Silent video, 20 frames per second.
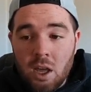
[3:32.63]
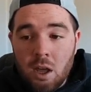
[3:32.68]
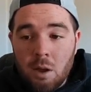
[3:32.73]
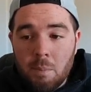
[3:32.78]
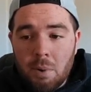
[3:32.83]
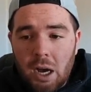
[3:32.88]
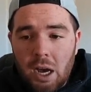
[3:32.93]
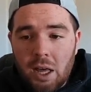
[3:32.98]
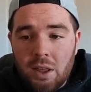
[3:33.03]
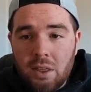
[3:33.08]

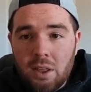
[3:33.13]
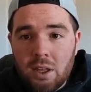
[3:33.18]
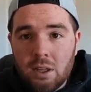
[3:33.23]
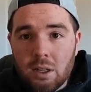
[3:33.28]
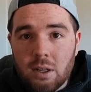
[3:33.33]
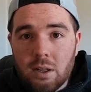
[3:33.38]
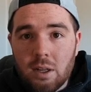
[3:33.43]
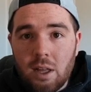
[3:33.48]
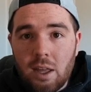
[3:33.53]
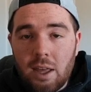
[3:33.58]
But I think
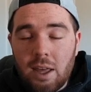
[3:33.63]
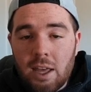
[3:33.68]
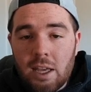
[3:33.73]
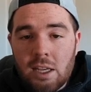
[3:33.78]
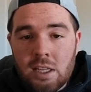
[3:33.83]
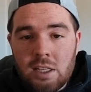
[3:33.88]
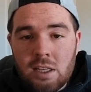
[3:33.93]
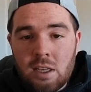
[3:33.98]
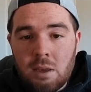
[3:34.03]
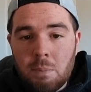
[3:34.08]

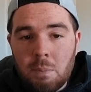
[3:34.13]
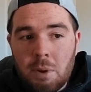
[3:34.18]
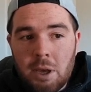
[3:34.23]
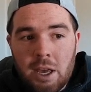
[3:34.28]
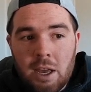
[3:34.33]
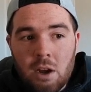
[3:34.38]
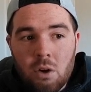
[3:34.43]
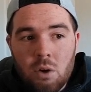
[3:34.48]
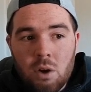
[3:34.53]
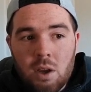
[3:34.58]
A.T.
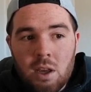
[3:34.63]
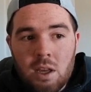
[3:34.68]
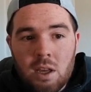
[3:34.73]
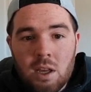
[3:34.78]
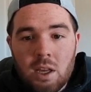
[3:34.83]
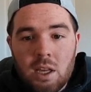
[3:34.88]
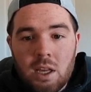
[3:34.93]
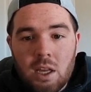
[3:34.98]
Perry